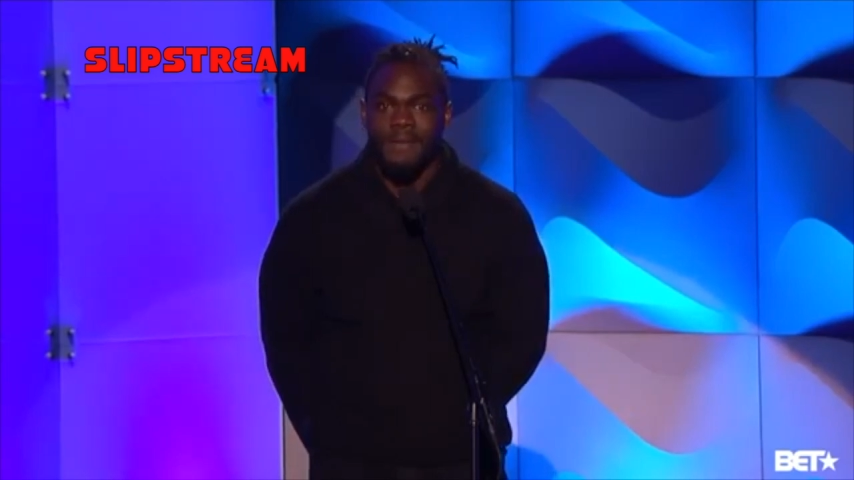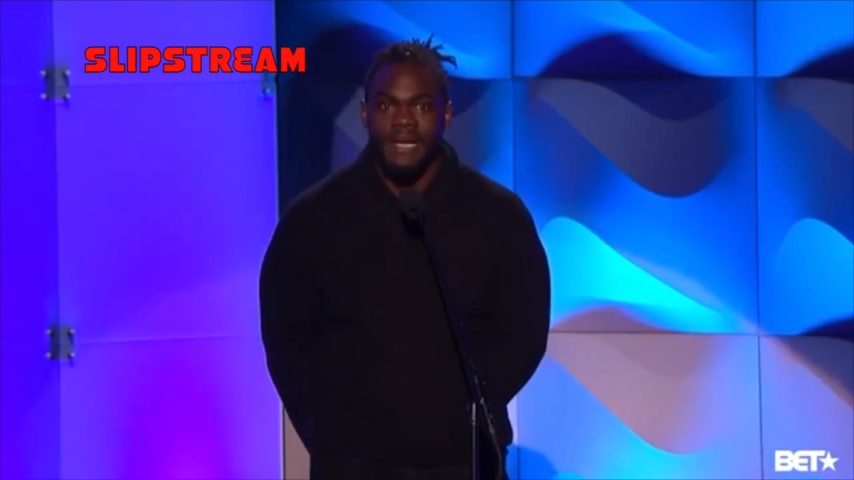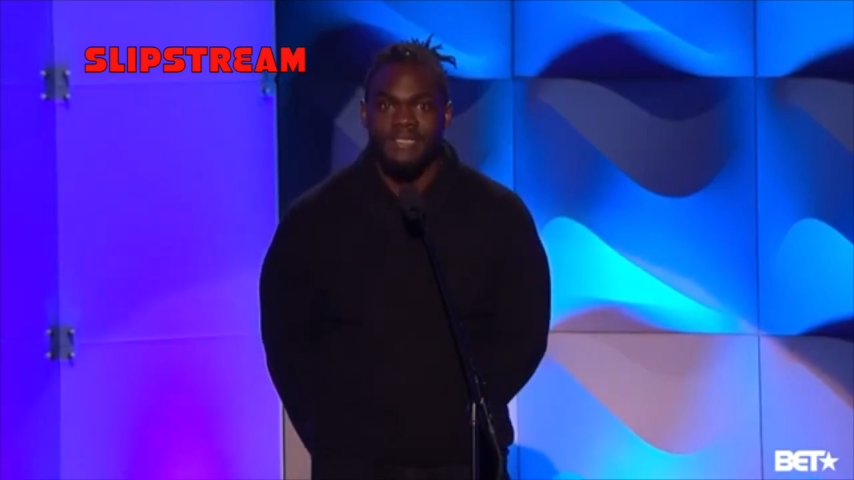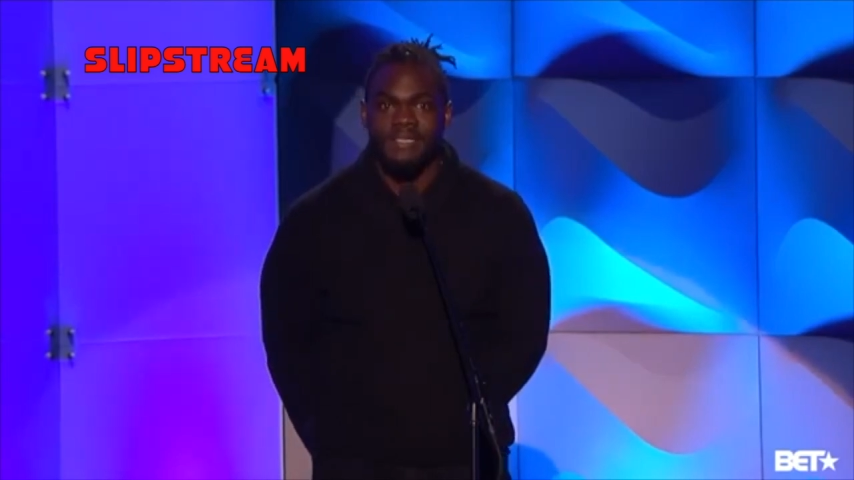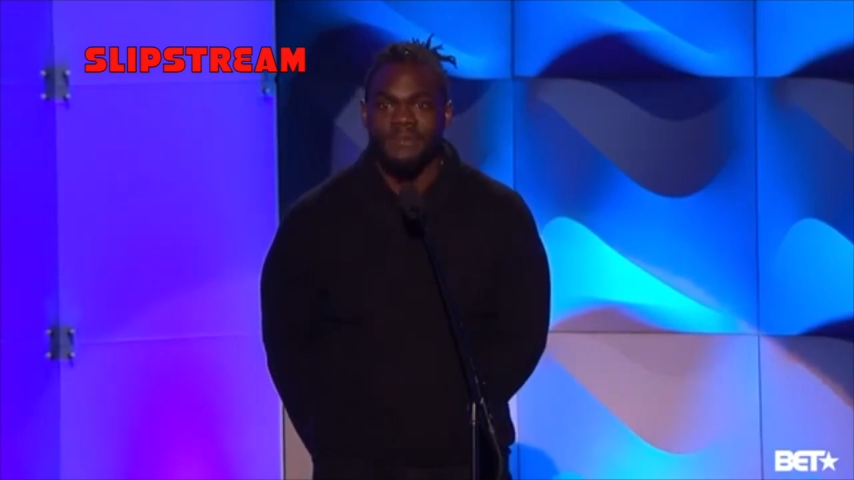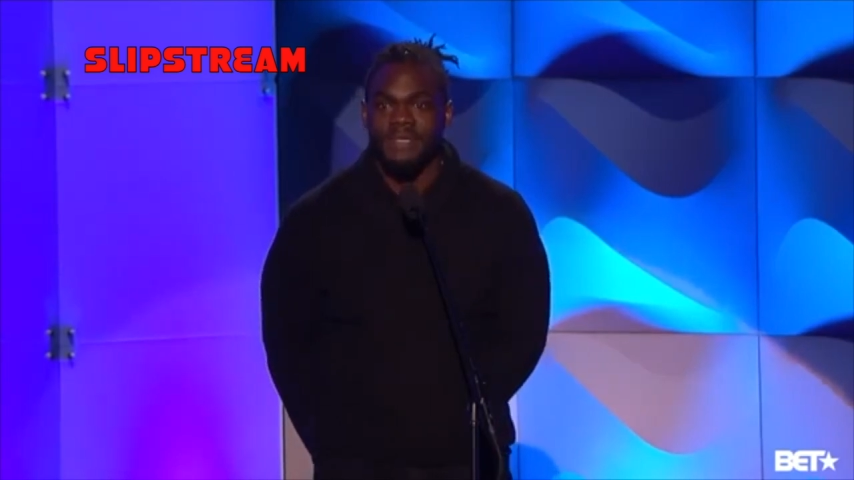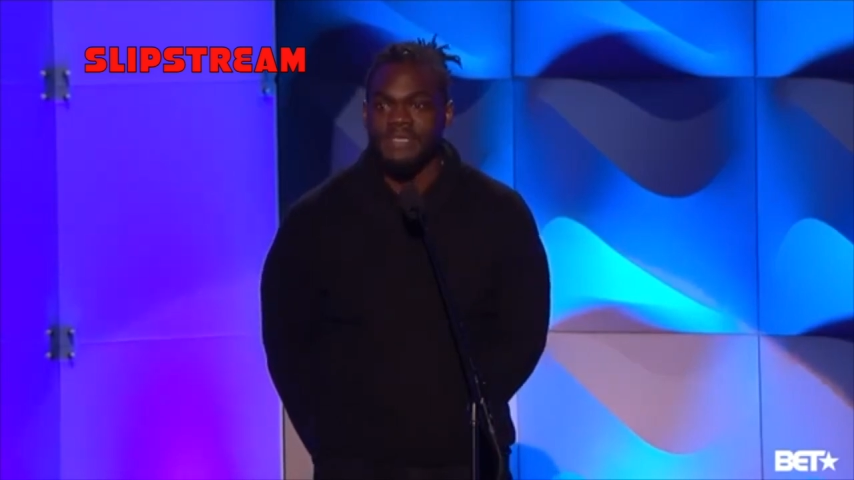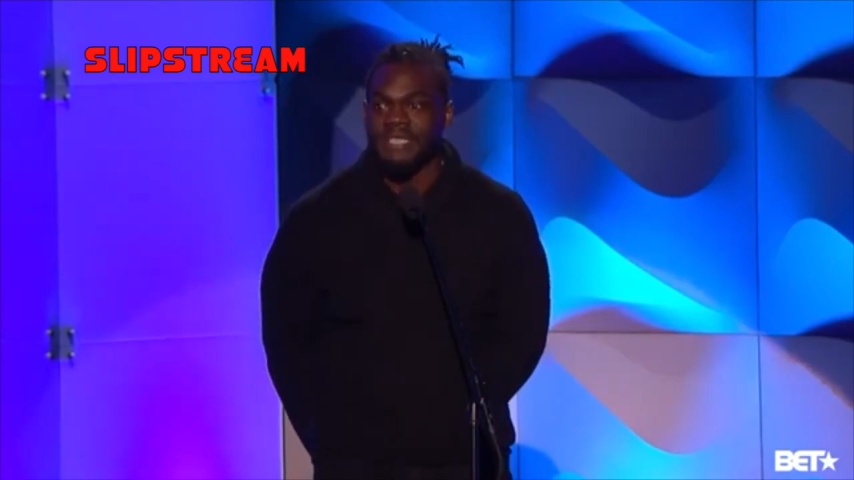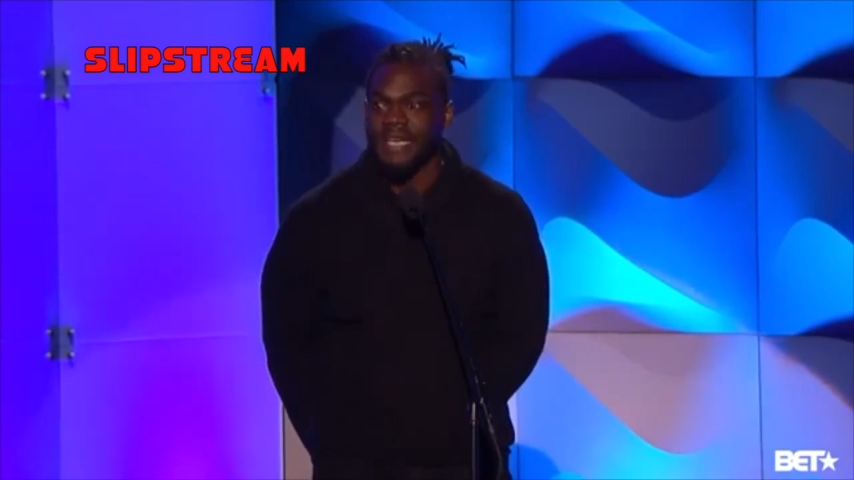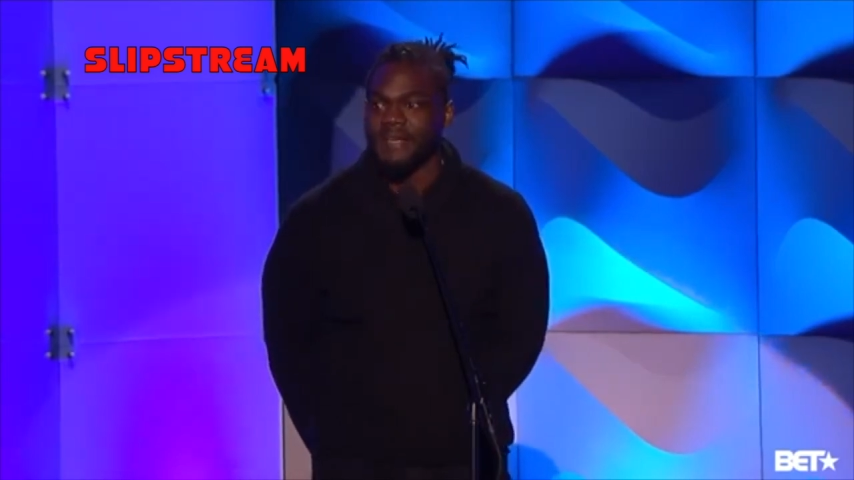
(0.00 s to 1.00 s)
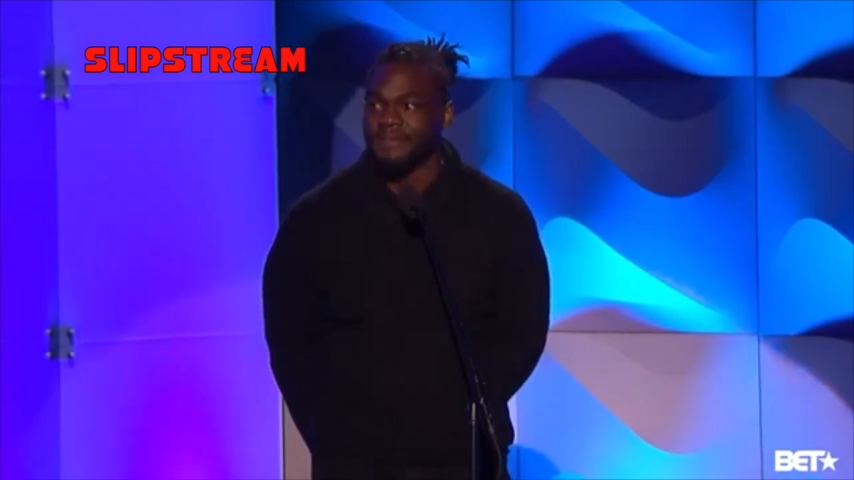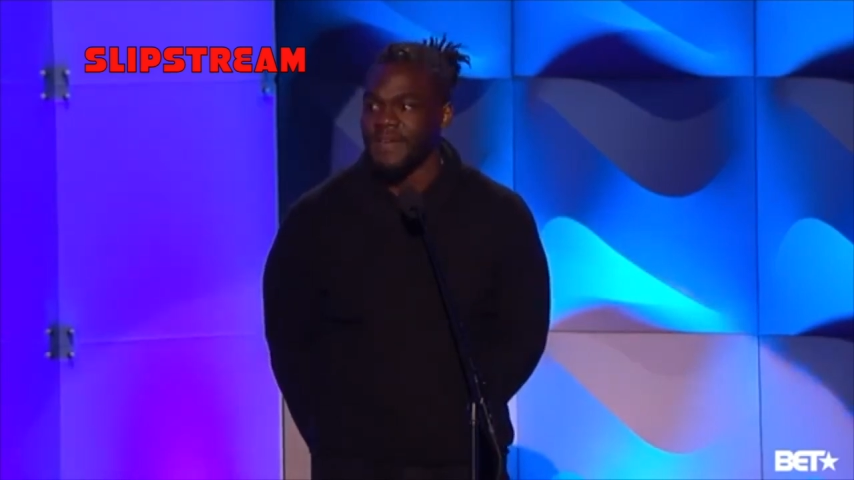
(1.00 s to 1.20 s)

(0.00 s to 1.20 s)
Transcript: But I just want to take